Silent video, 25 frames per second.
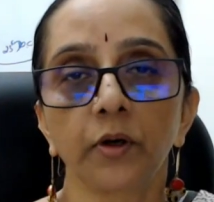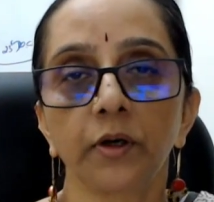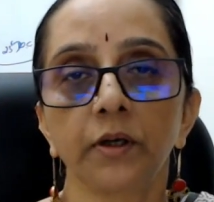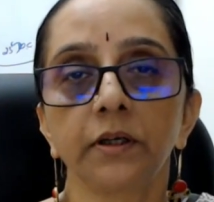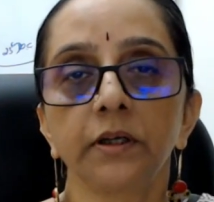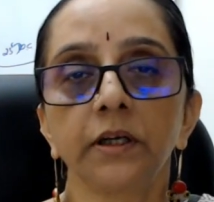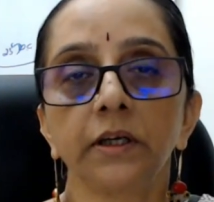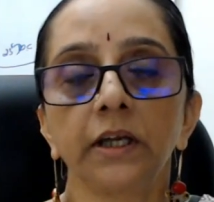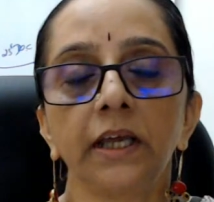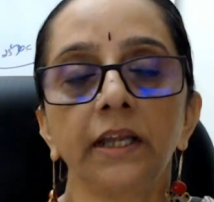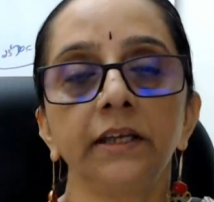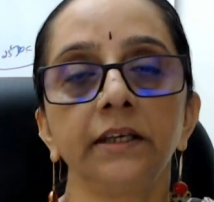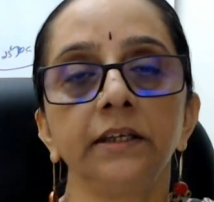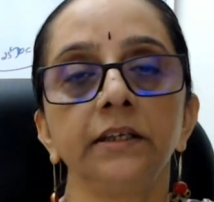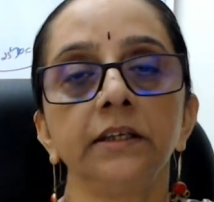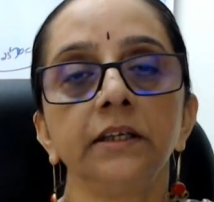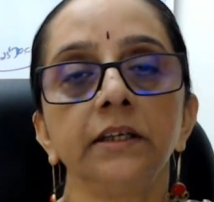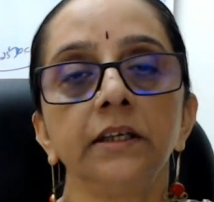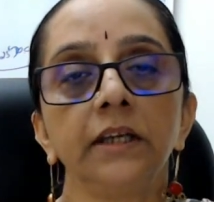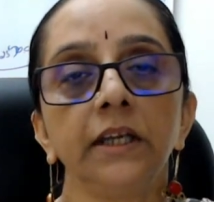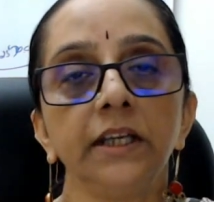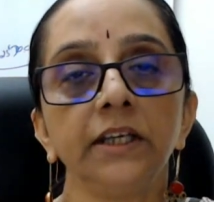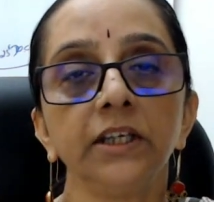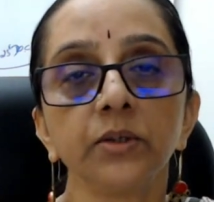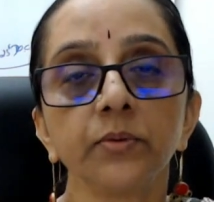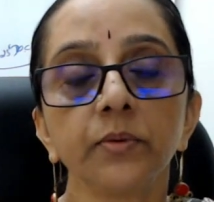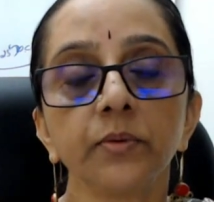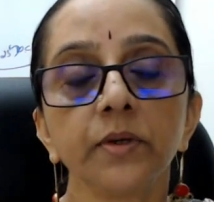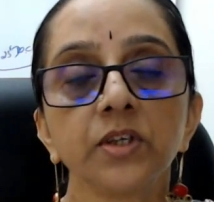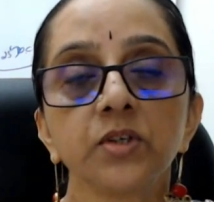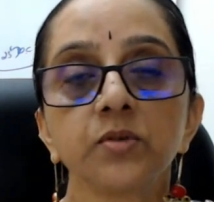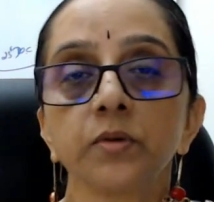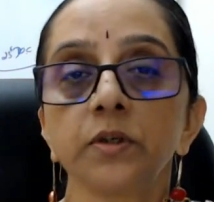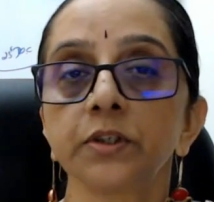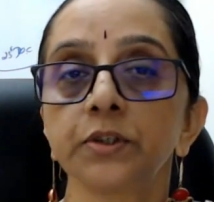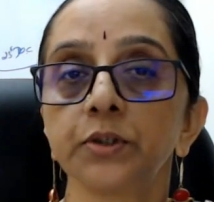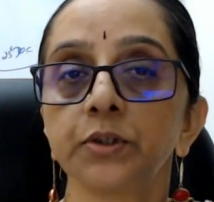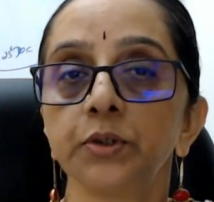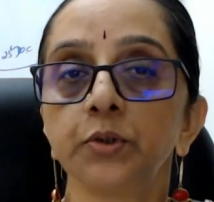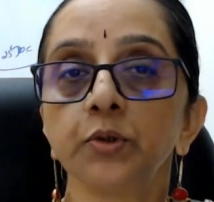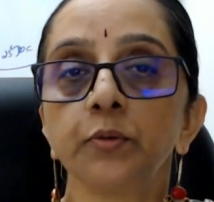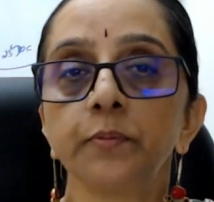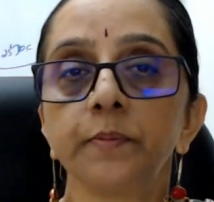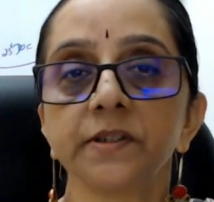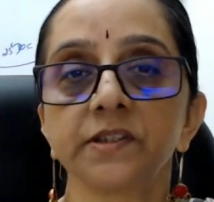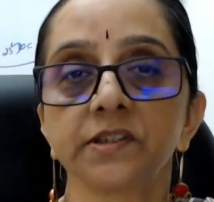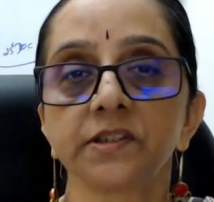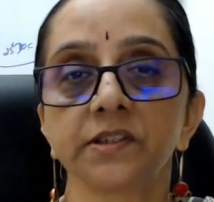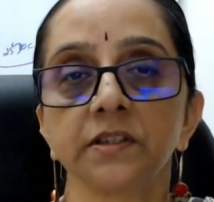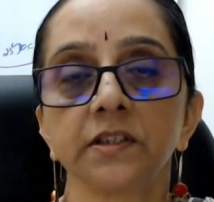an individual to do
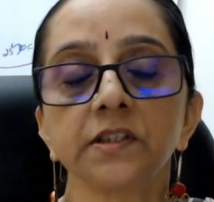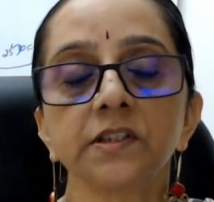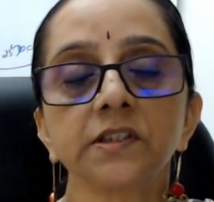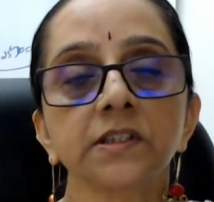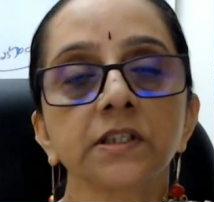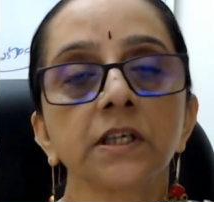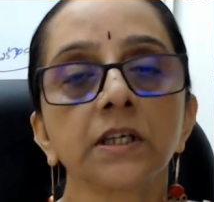business